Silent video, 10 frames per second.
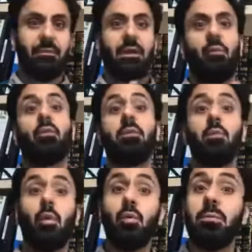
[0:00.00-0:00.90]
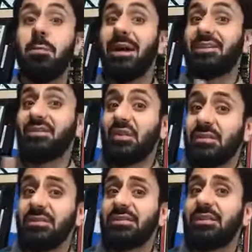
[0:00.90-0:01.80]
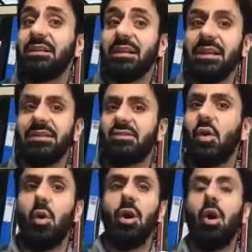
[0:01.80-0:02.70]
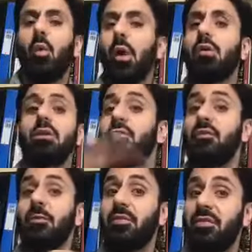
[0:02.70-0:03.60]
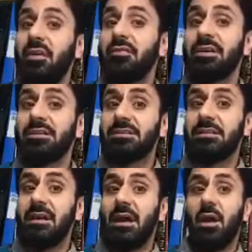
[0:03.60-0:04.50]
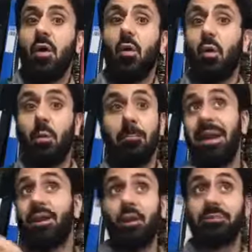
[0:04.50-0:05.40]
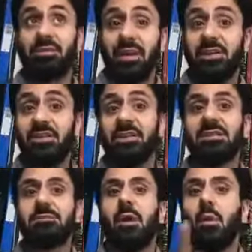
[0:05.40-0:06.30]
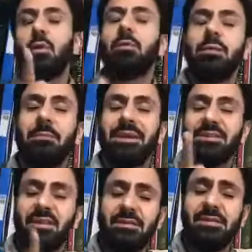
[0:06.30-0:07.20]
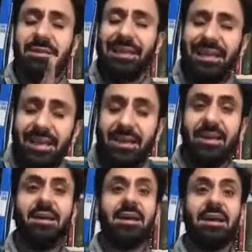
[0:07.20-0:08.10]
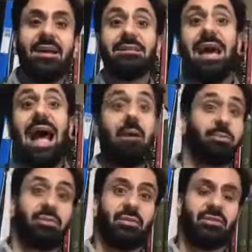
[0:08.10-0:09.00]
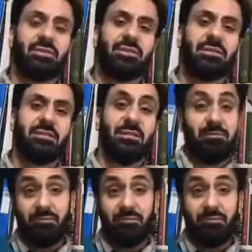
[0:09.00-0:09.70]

And what we mean by certainty here is not well-confirmed theories or many observations, but what we mean by certainty here is absolute certainty.